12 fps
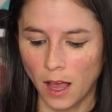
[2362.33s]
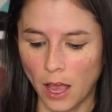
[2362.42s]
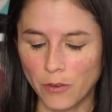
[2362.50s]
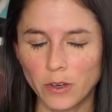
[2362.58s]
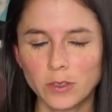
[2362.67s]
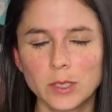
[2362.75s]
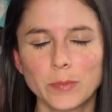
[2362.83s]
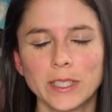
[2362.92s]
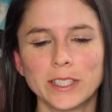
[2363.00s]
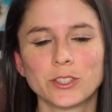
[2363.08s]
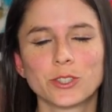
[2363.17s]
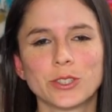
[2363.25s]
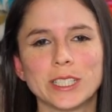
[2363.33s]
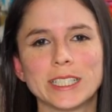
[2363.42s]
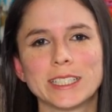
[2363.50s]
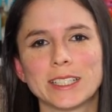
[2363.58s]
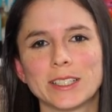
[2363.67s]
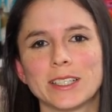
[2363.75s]
I've always been
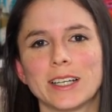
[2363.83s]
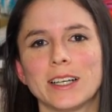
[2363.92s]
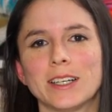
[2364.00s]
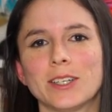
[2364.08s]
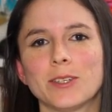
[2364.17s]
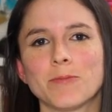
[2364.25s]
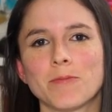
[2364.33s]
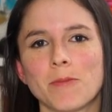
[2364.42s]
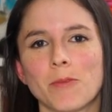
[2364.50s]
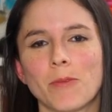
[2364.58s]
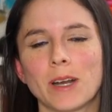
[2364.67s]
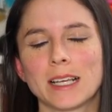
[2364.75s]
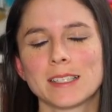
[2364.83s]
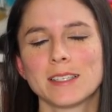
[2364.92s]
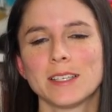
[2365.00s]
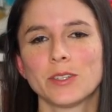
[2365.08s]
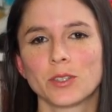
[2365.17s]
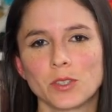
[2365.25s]
intrigued um, when I
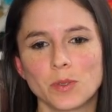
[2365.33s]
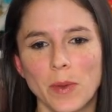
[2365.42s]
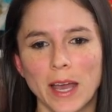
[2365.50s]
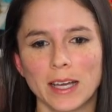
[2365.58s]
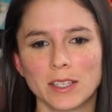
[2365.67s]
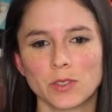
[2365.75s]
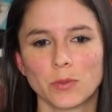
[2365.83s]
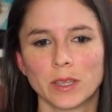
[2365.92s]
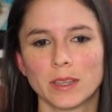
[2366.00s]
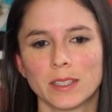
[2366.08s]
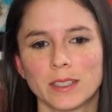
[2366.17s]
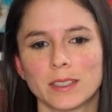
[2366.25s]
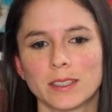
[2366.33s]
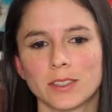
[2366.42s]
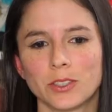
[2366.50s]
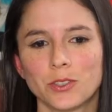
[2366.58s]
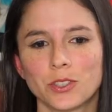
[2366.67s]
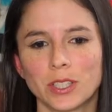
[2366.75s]
see those bags with the,
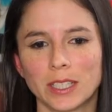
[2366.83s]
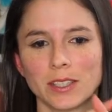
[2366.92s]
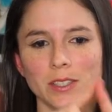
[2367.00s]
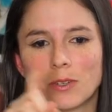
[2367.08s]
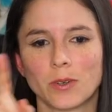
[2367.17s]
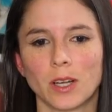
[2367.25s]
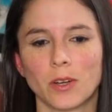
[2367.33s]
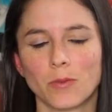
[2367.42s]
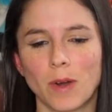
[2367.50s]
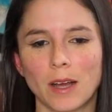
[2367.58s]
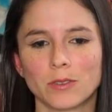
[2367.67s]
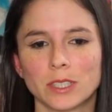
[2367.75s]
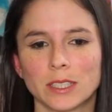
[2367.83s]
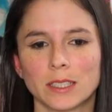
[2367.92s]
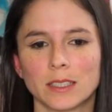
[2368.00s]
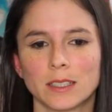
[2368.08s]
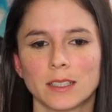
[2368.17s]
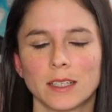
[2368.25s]
usually it's a, a
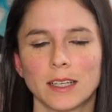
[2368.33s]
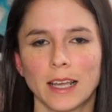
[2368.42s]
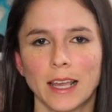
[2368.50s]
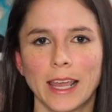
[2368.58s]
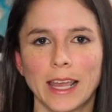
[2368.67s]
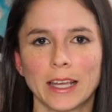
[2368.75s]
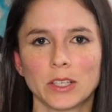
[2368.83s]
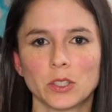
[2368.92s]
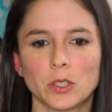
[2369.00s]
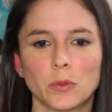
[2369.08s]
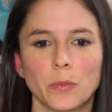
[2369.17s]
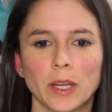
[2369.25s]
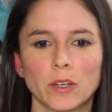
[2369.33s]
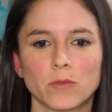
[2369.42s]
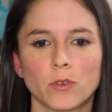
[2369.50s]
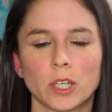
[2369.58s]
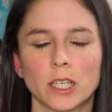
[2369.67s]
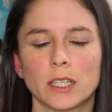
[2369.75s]
rounded handle made
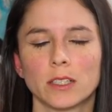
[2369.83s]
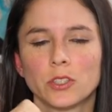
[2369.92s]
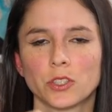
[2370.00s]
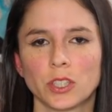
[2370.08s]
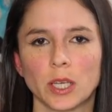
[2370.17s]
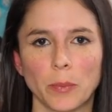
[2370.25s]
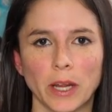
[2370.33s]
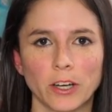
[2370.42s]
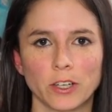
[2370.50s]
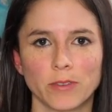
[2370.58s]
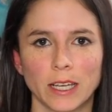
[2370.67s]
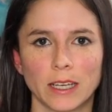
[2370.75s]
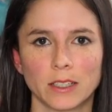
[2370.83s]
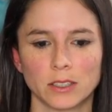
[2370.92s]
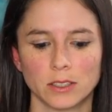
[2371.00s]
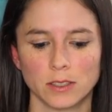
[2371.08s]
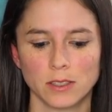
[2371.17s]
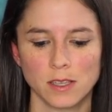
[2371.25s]
of wood, usually a pair of
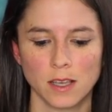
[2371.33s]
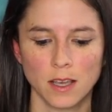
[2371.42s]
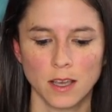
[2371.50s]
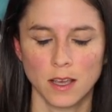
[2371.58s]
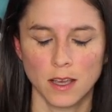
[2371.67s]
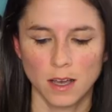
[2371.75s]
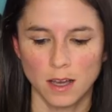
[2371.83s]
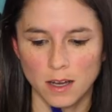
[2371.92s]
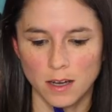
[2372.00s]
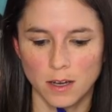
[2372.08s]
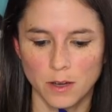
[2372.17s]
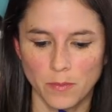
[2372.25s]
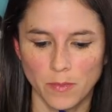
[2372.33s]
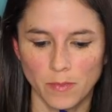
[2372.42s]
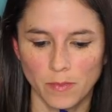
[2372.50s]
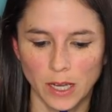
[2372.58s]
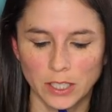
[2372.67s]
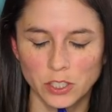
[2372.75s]
handles.
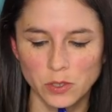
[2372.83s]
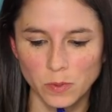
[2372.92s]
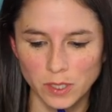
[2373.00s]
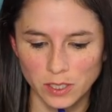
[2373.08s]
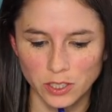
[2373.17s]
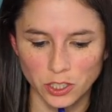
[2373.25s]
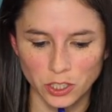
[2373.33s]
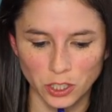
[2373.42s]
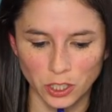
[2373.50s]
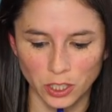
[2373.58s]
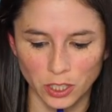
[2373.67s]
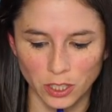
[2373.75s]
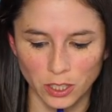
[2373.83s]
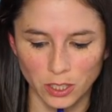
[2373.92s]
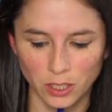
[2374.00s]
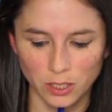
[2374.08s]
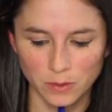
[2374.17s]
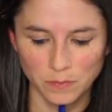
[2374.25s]
Um, I just wasn't sure.